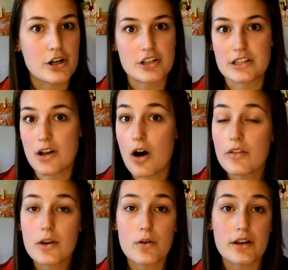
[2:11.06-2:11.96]
purchase
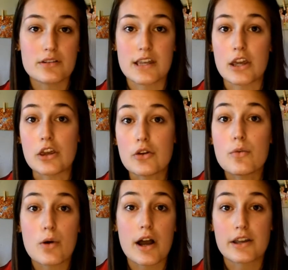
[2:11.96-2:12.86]
all the oils that
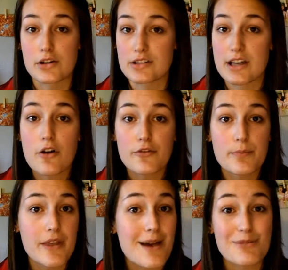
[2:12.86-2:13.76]
you want yourself
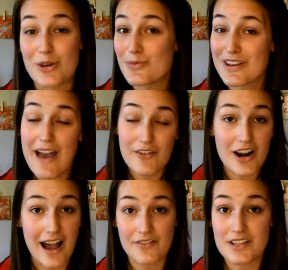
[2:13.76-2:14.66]
from them. You
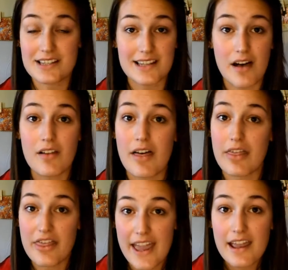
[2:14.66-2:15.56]
never have to sell a
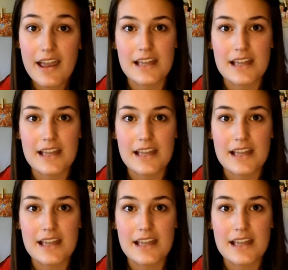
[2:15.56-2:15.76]
thing.